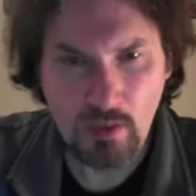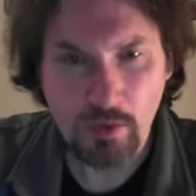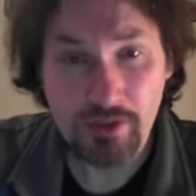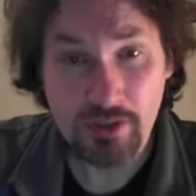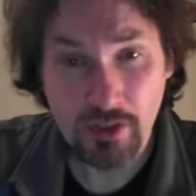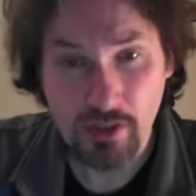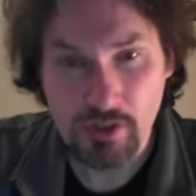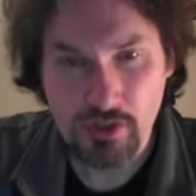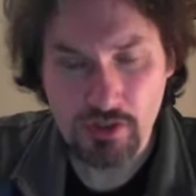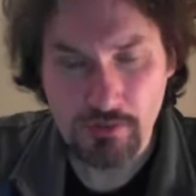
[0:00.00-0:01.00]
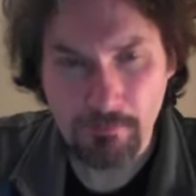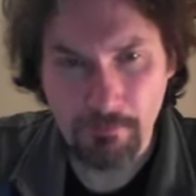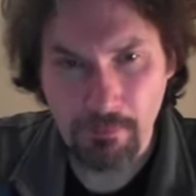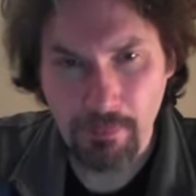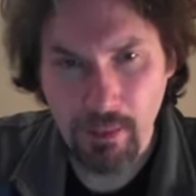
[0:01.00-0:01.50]
I want to encourage you
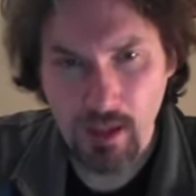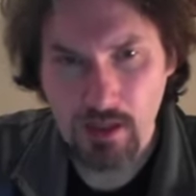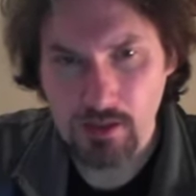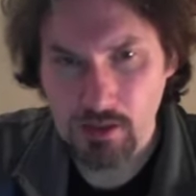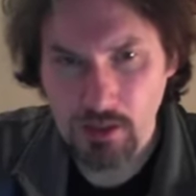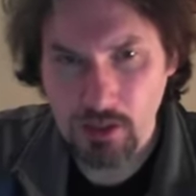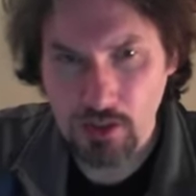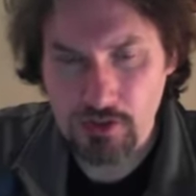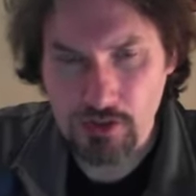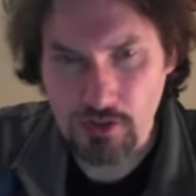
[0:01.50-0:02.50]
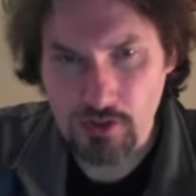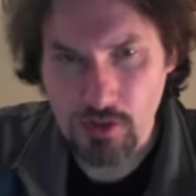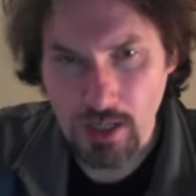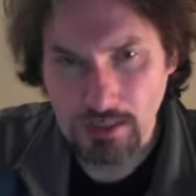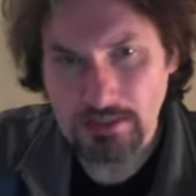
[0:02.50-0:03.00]

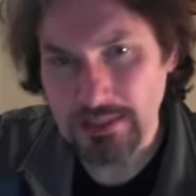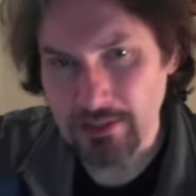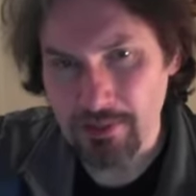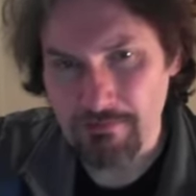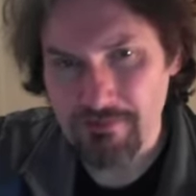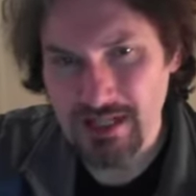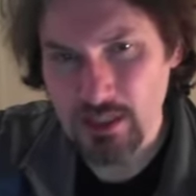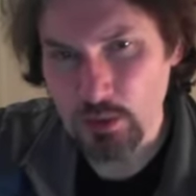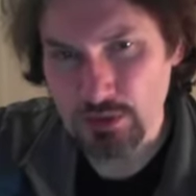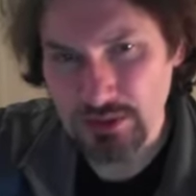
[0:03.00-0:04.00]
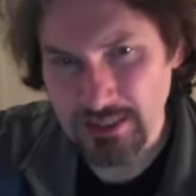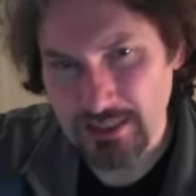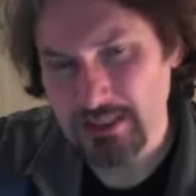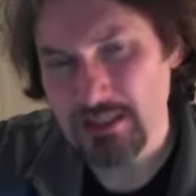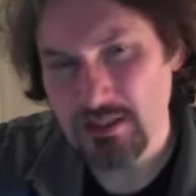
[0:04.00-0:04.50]
to click on the videos
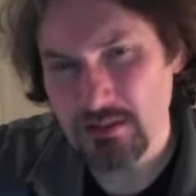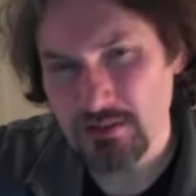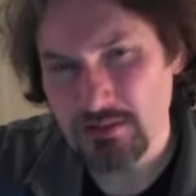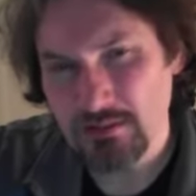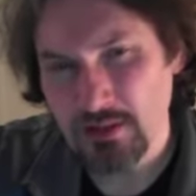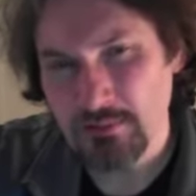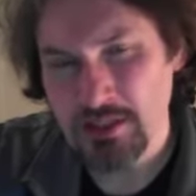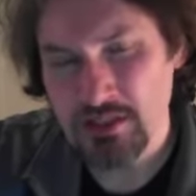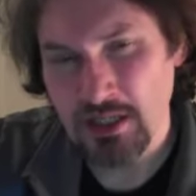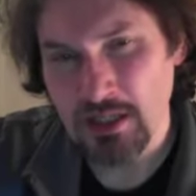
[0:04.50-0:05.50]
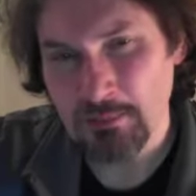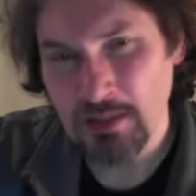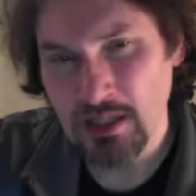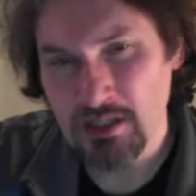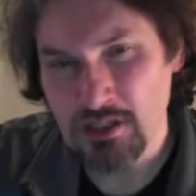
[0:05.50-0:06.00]
link on my channel
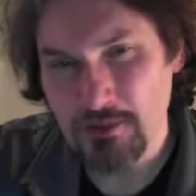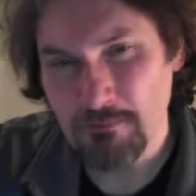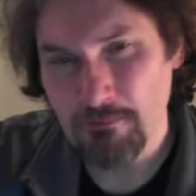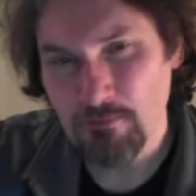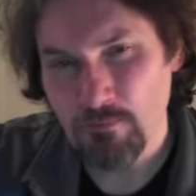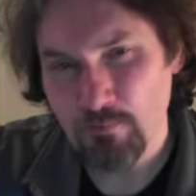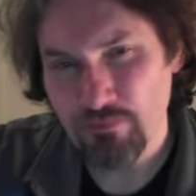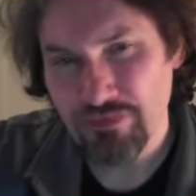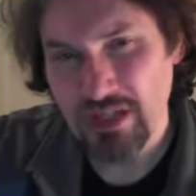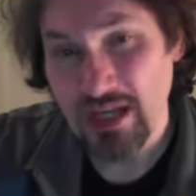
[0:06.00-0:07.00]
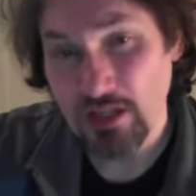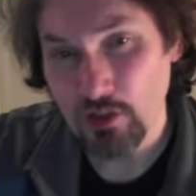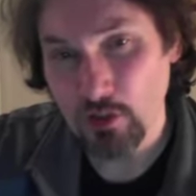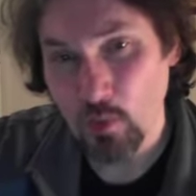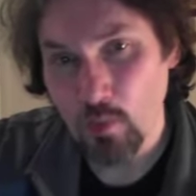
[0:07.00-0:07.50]
page
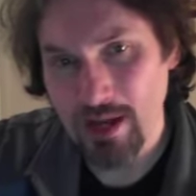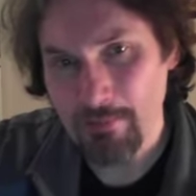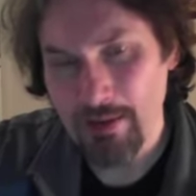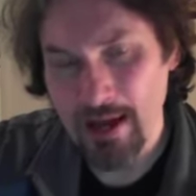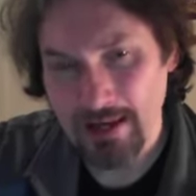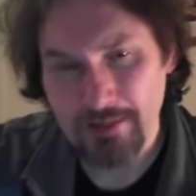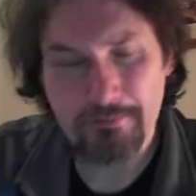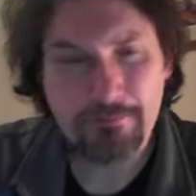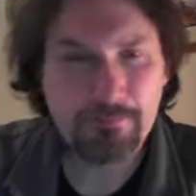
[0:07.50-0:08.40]
and look way back